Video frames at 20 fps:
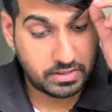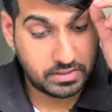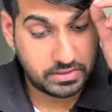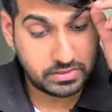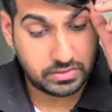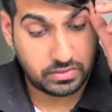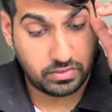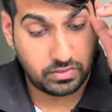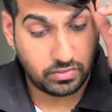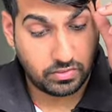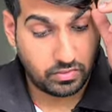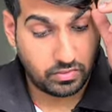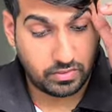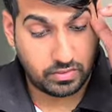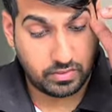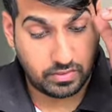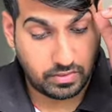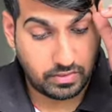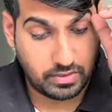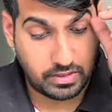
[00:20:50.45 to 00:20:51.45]

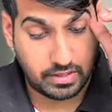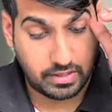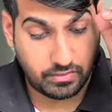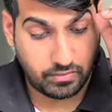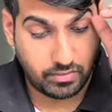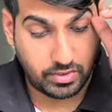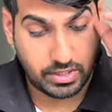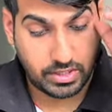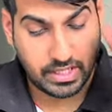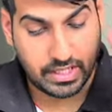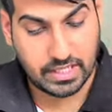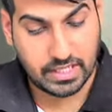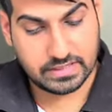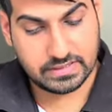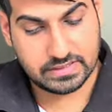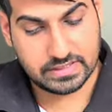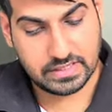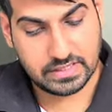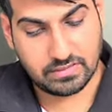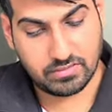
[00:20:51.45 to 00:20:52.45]
So what I
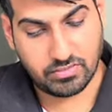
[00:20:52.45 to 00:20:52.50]
can say,